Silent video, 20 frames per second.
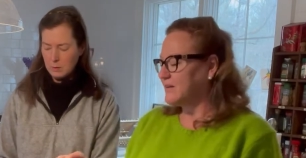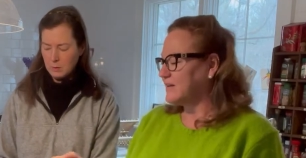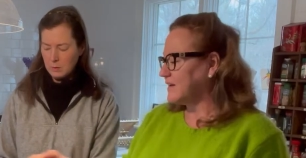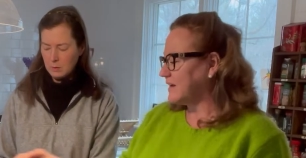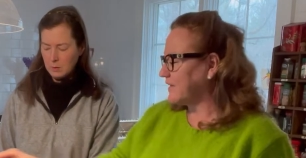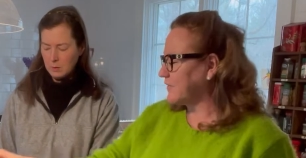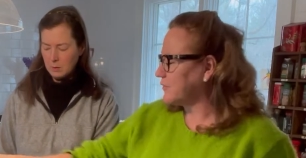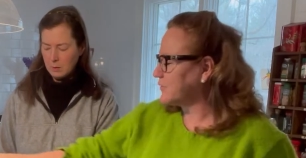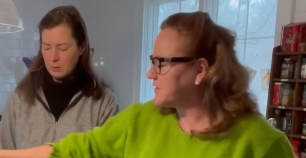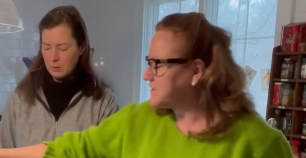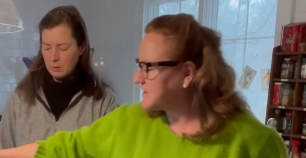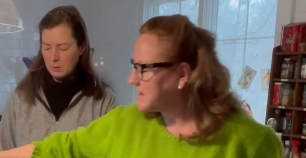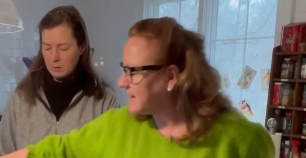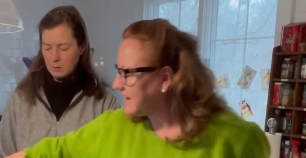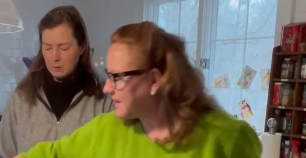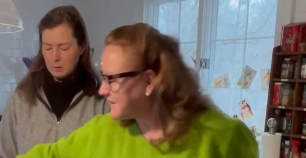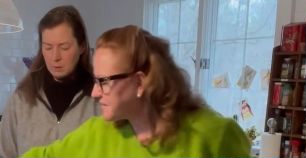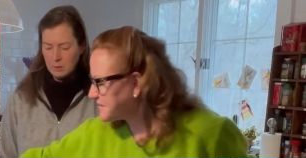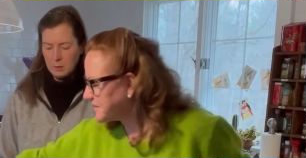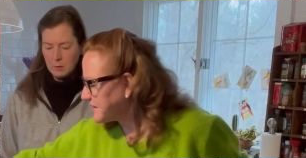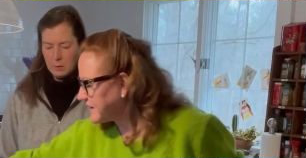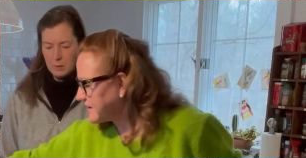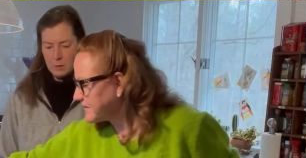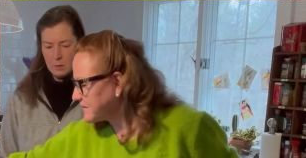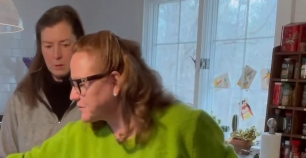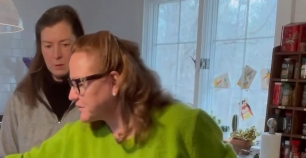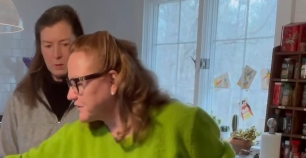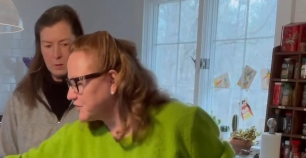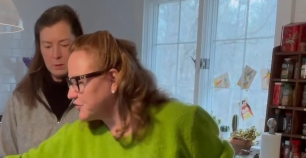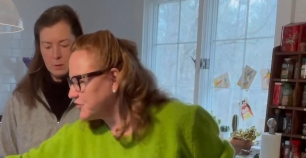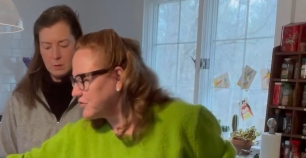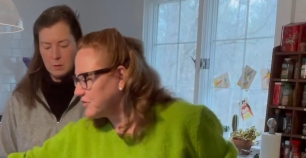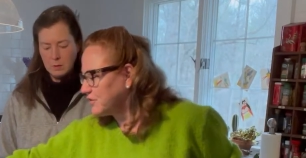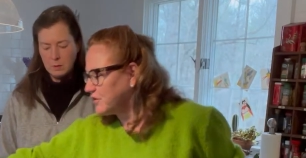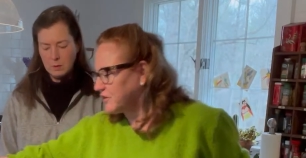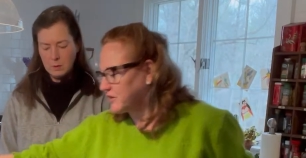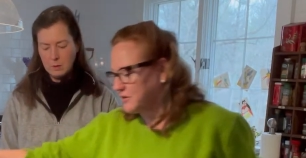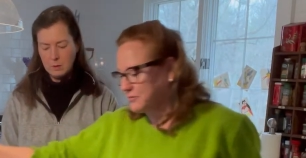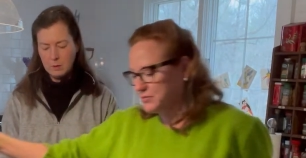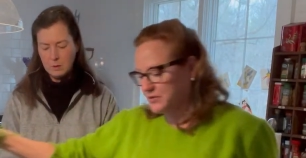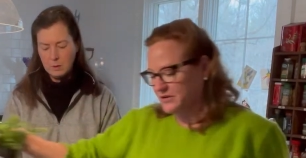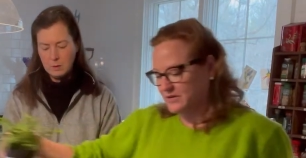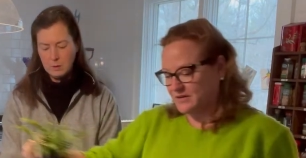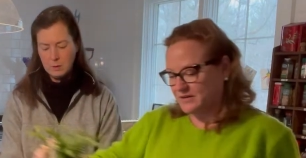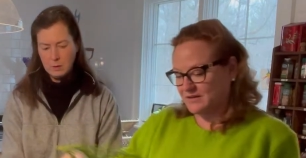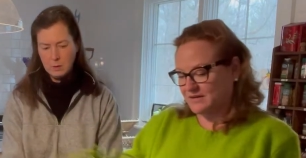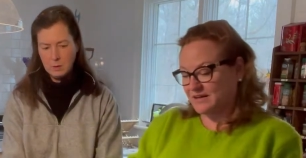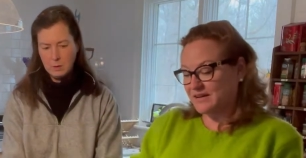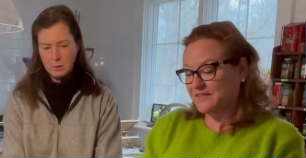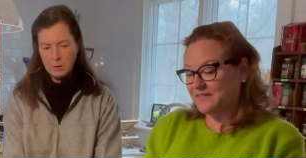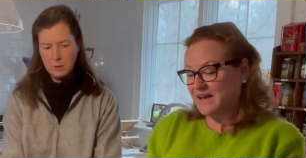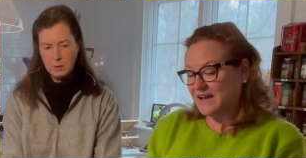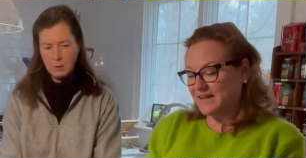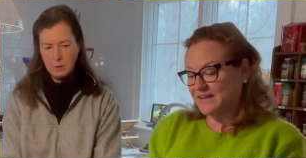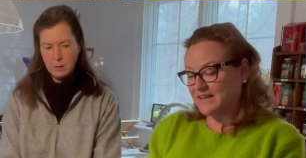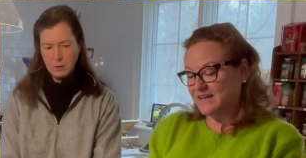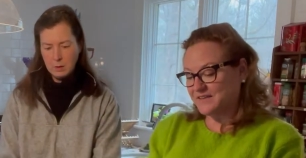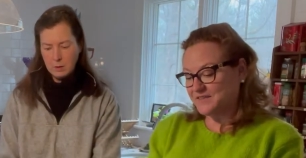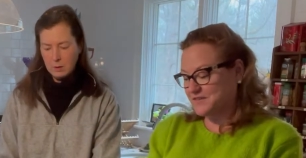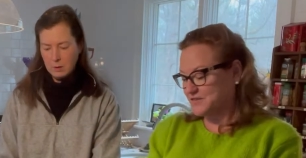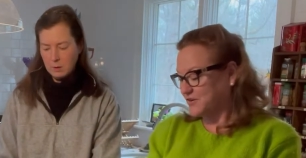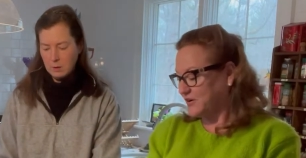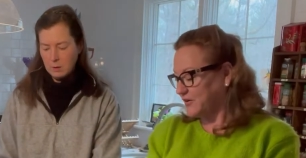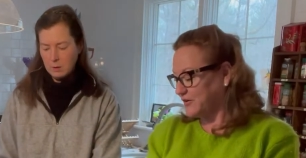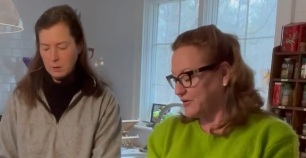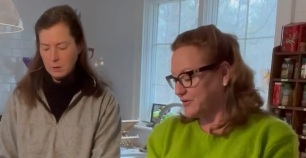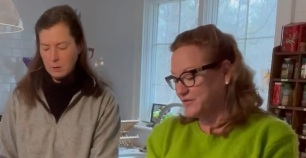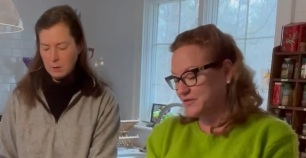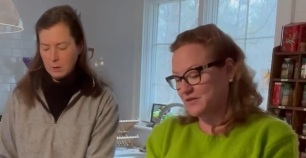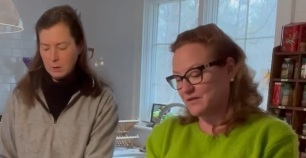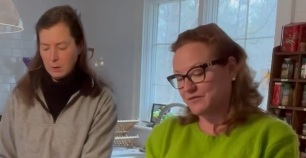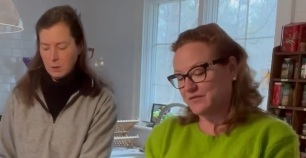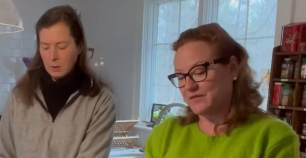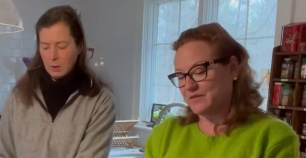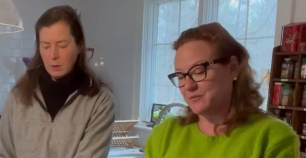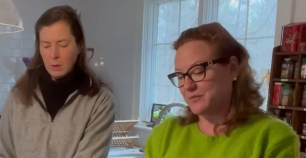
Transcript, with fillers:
Speaker 1: And the reason I ask that is because you're gonna put, in that case, taller stuff in the